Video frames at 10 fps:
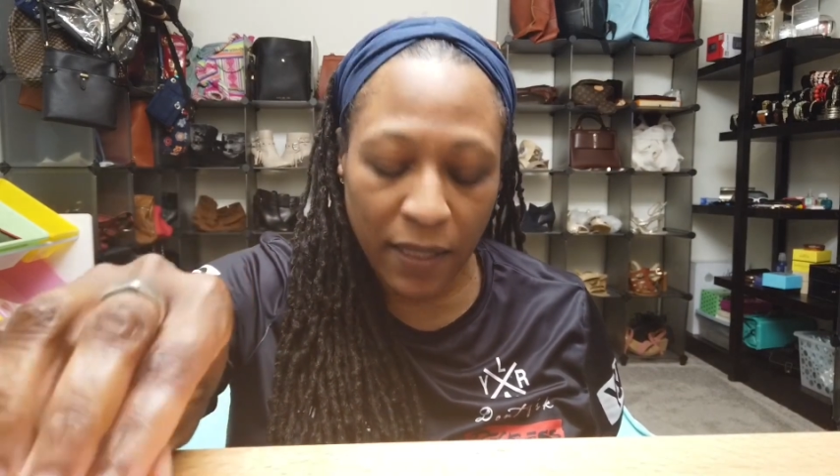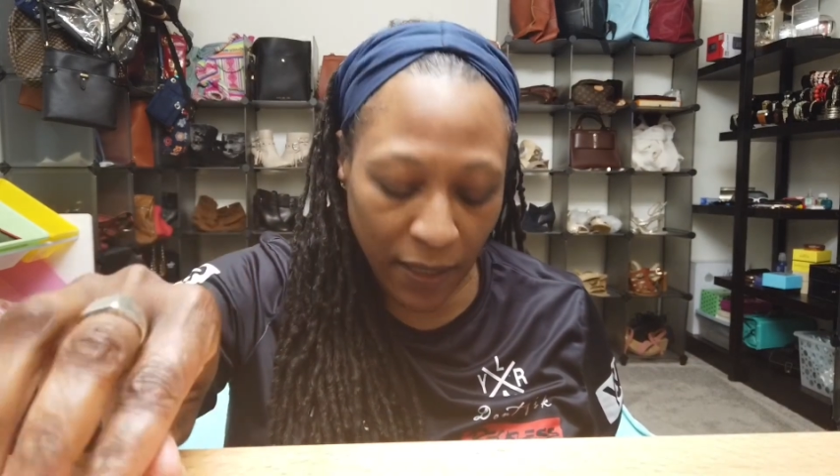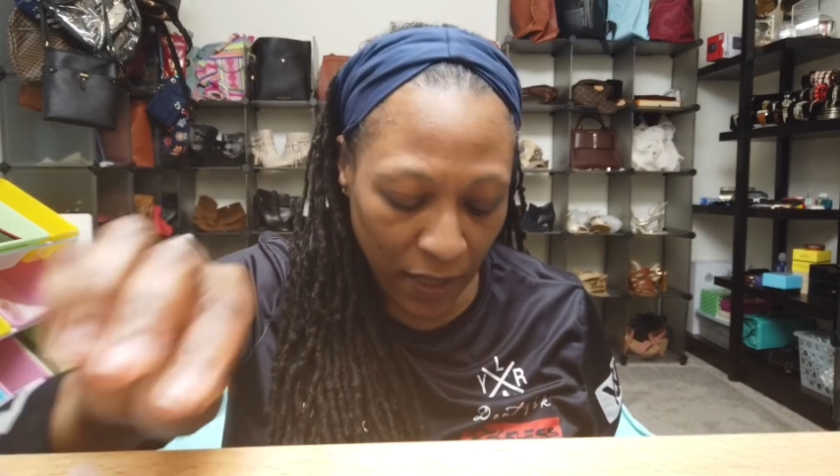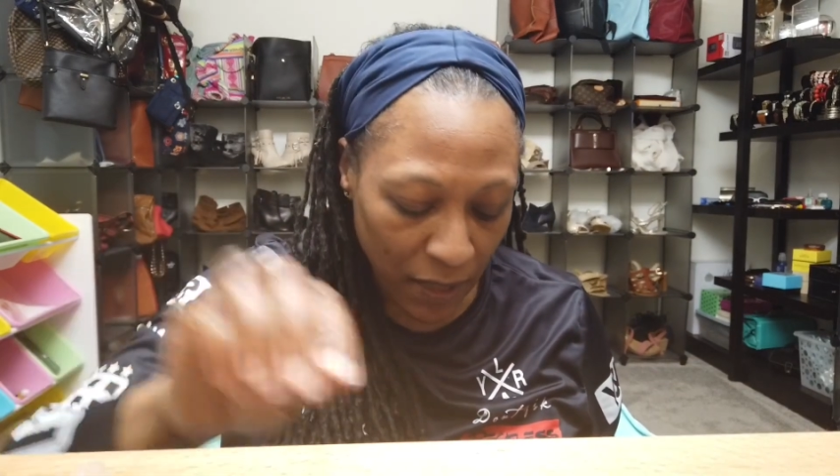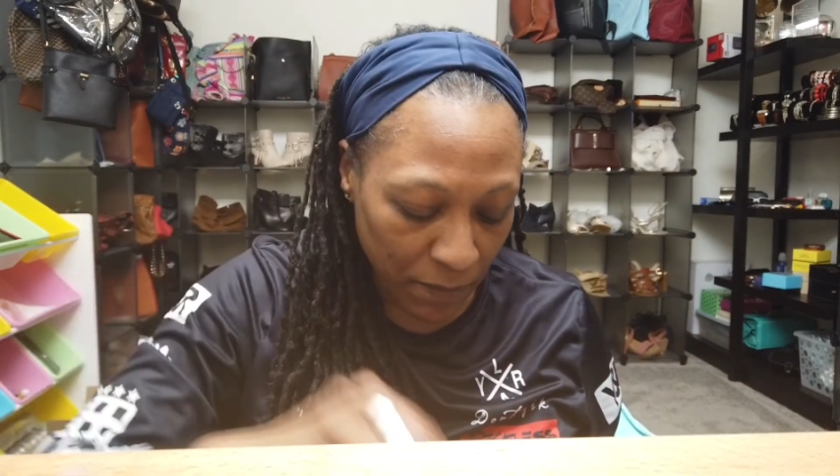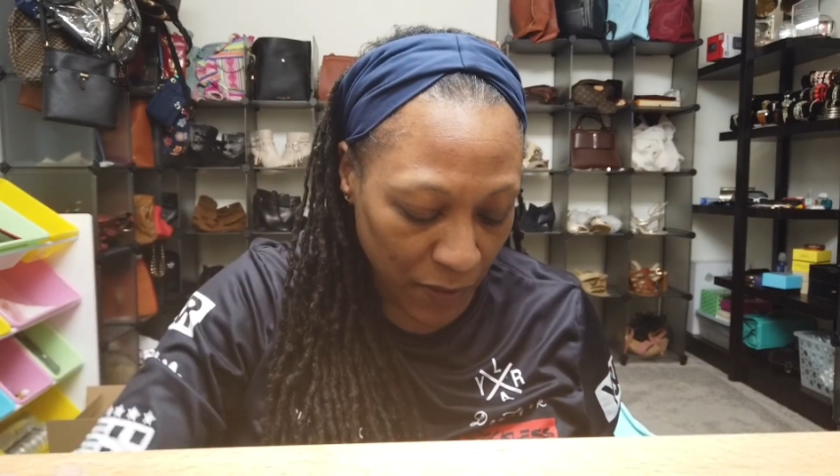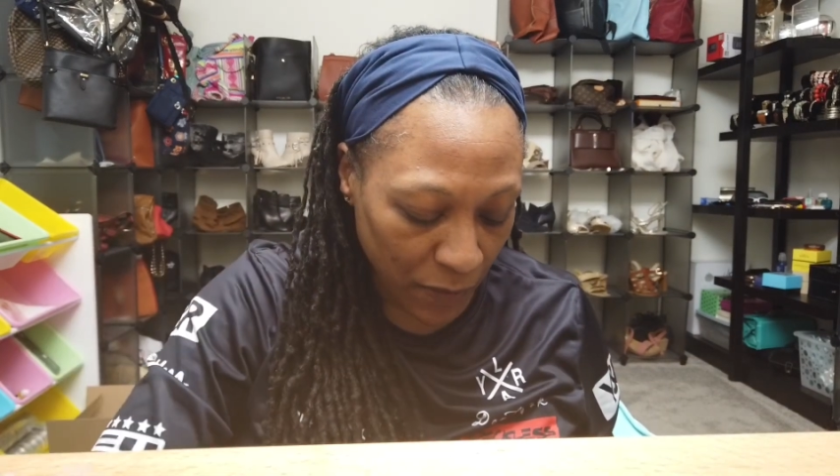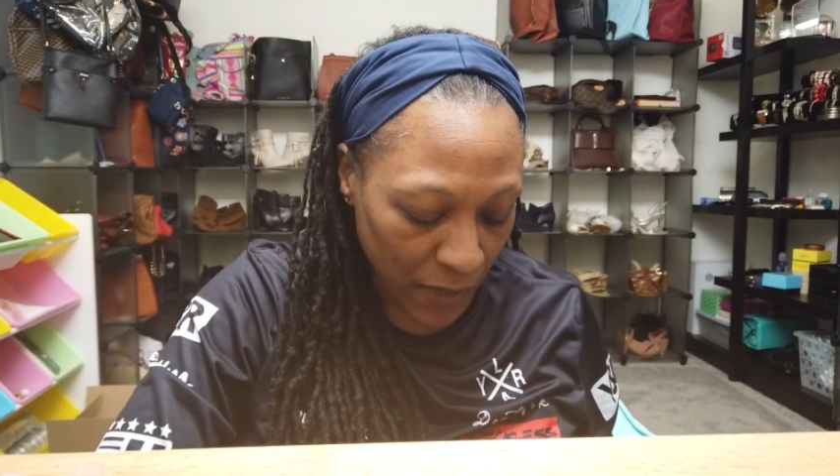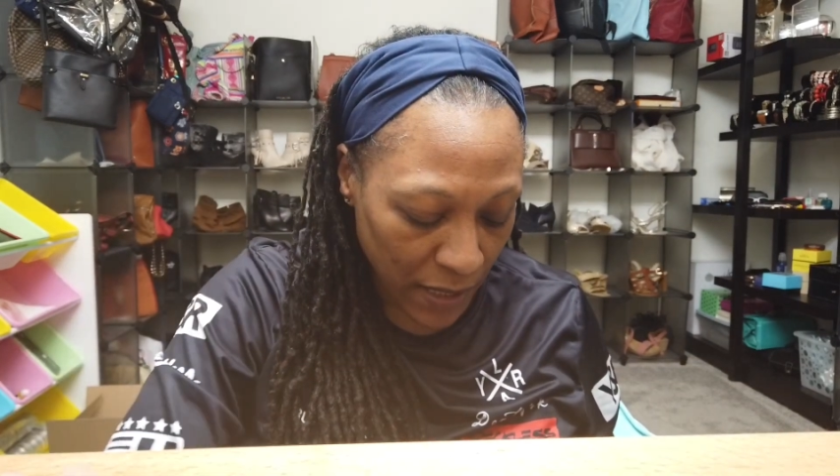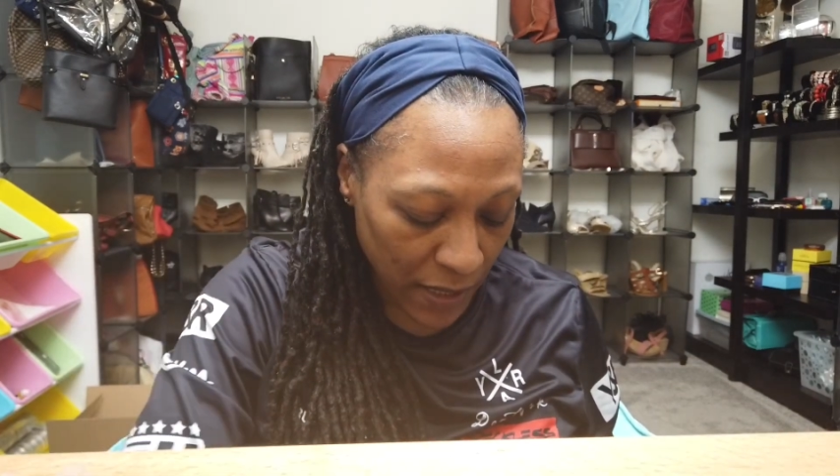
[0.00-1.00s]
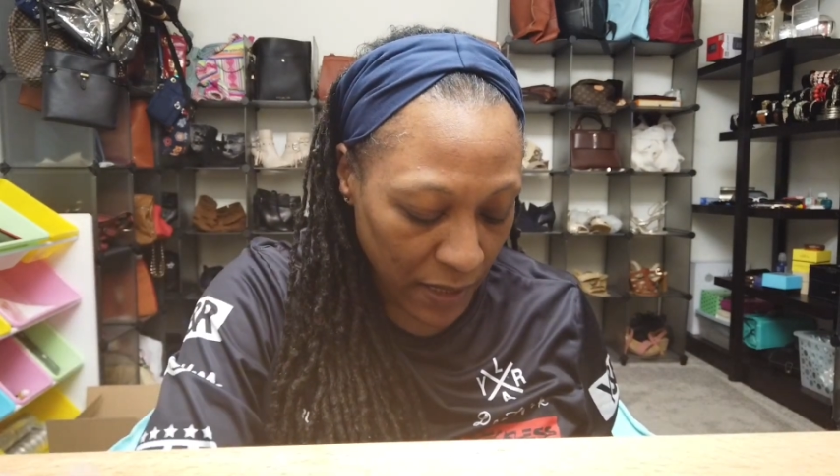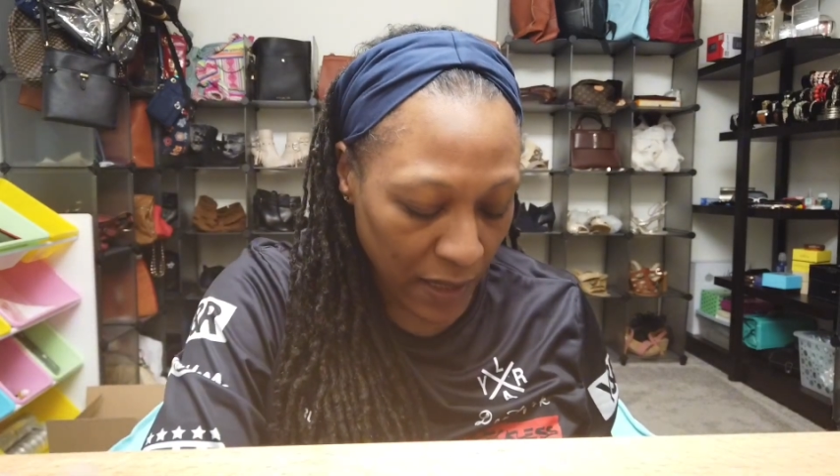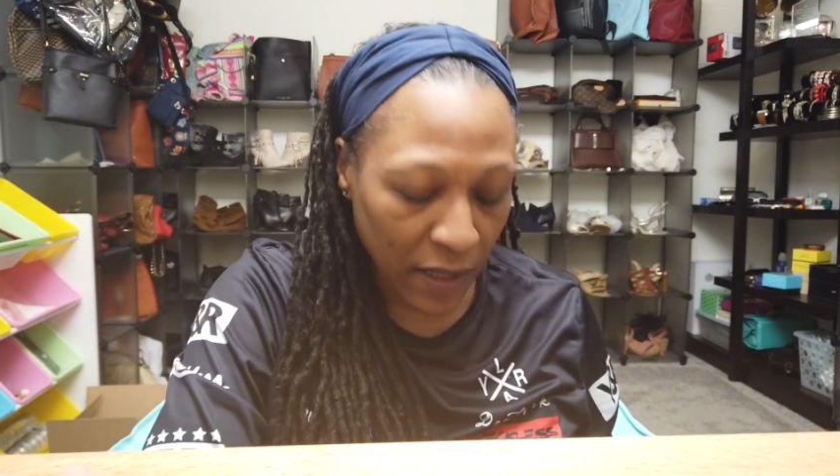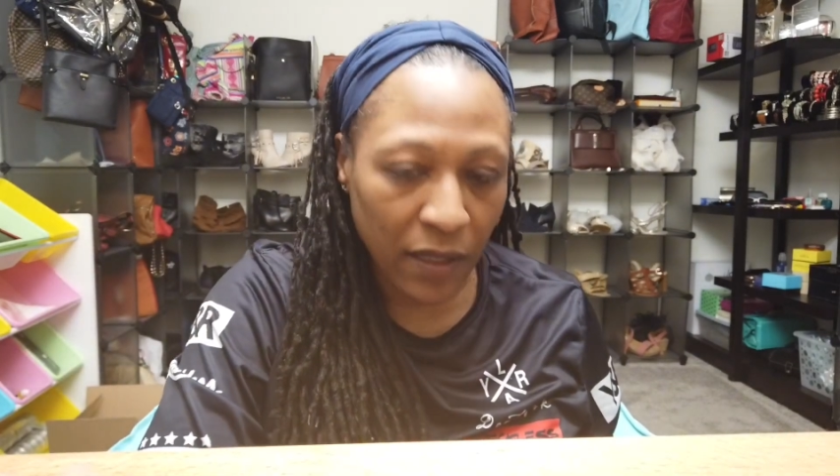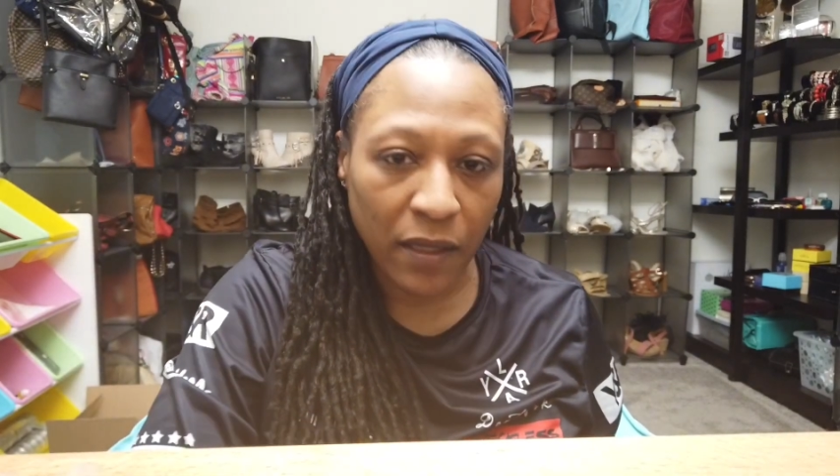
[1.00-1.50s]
that it comes with.